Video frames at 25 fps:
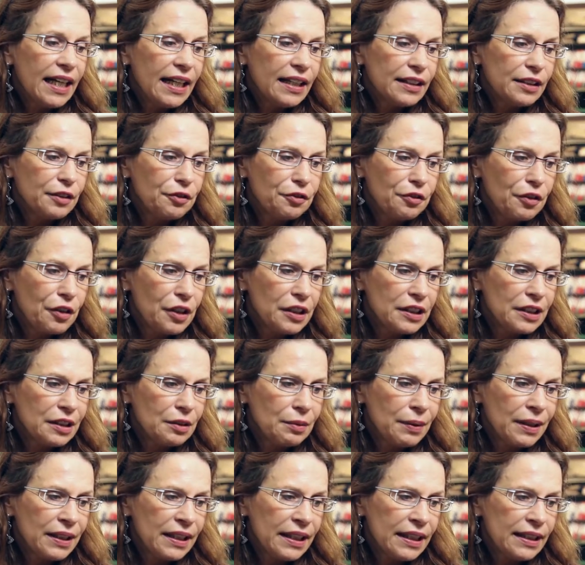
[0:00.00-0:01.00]
The first
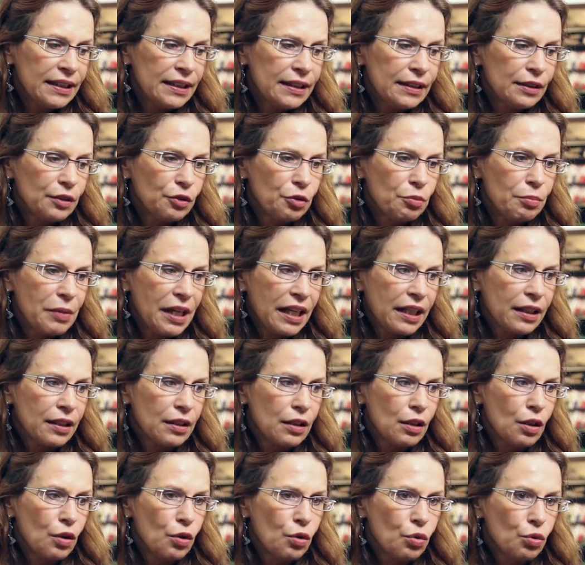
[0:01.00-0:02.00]
one is to make
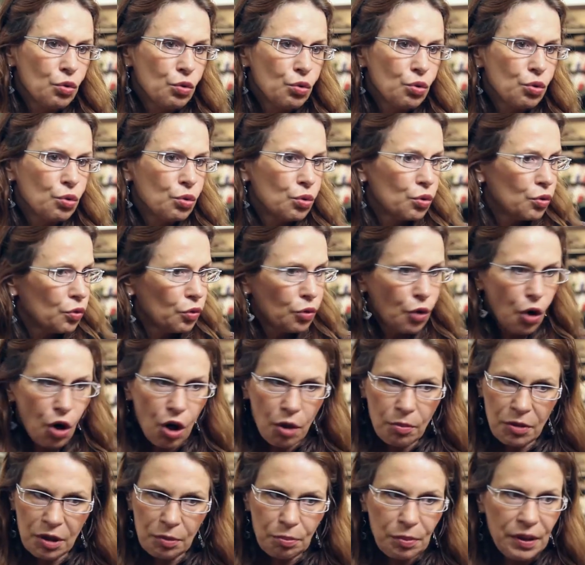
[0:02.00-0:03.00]
known to
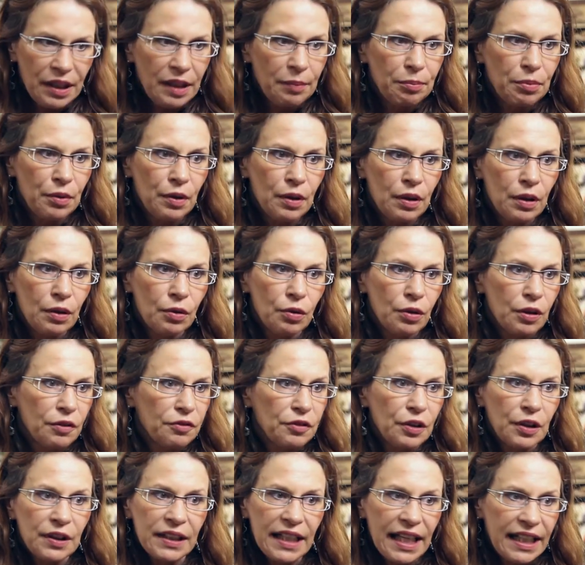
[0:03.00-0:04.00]
normal people who
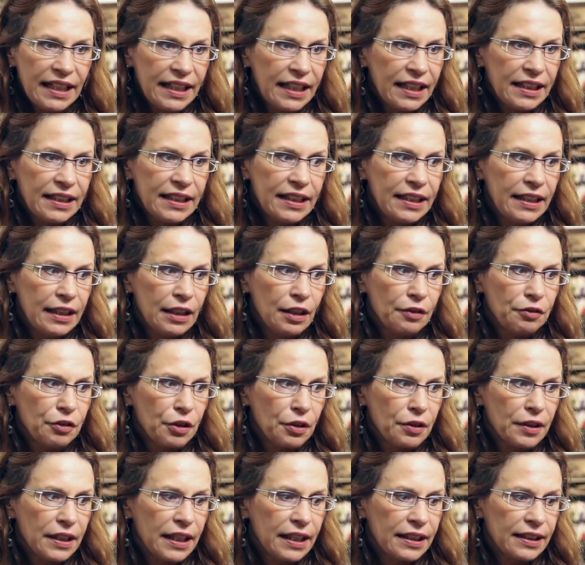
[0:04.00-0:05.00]
have not any idea of
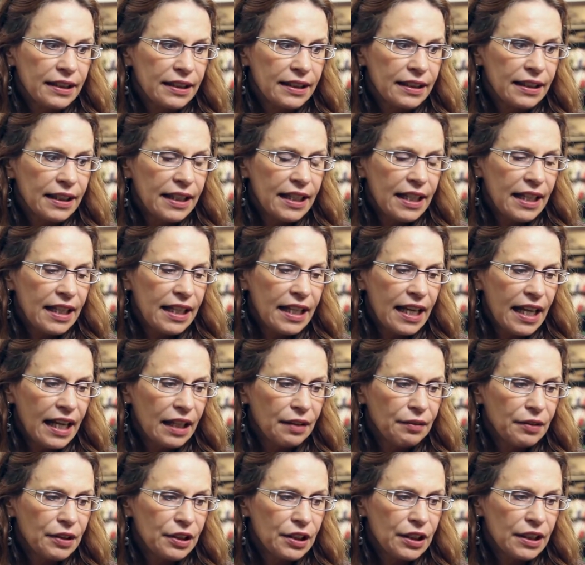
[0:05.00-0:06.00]
Oriental
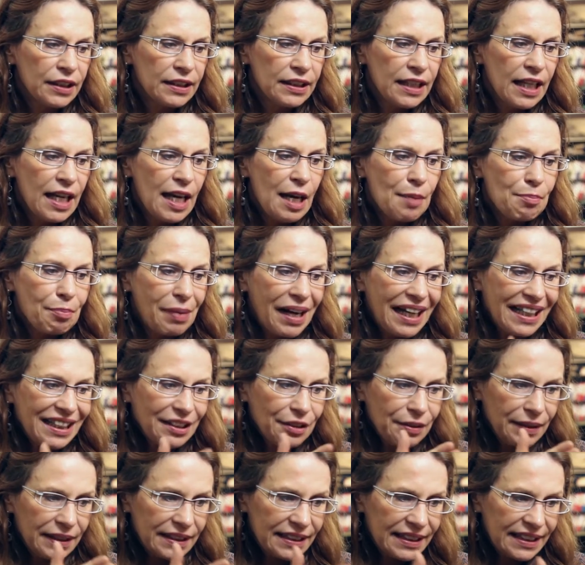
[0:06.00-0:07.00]
languages by
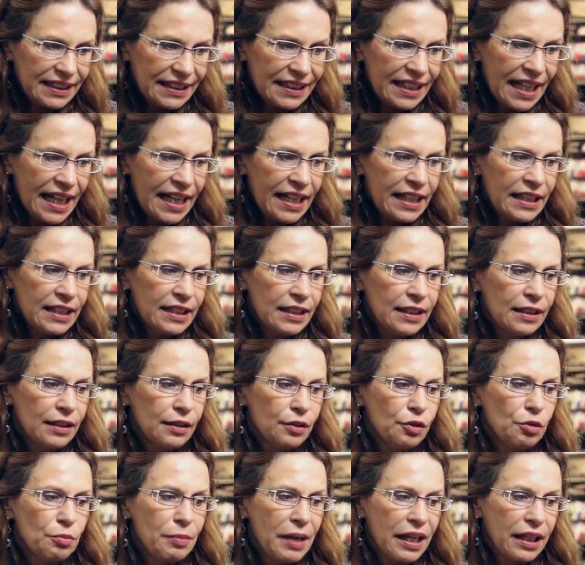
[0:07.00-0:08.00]

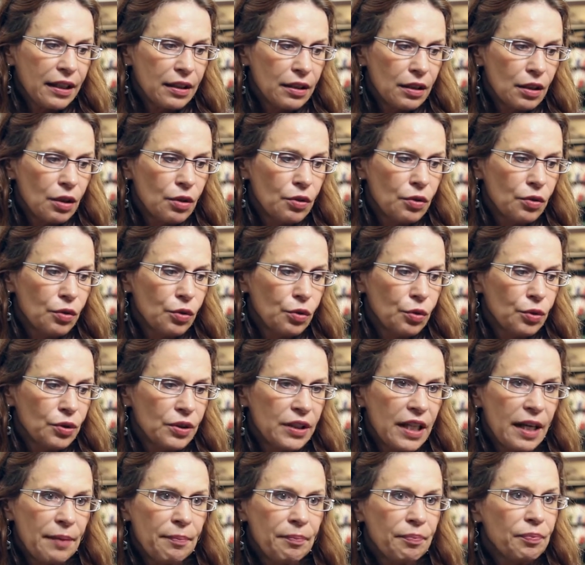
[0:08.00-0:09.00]
translation, to make known to
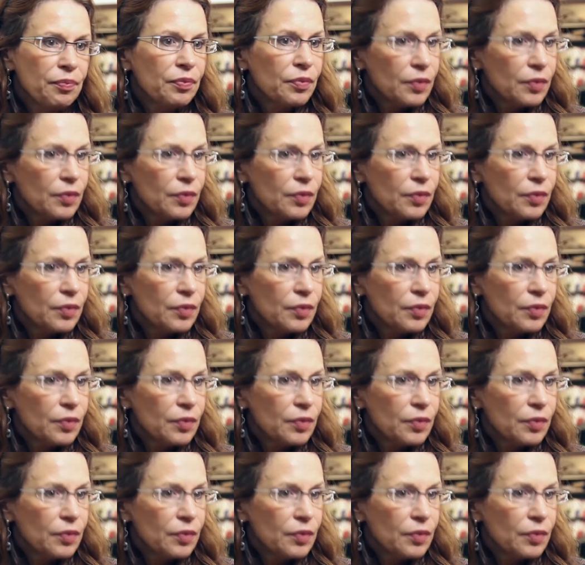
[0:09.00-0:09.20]
them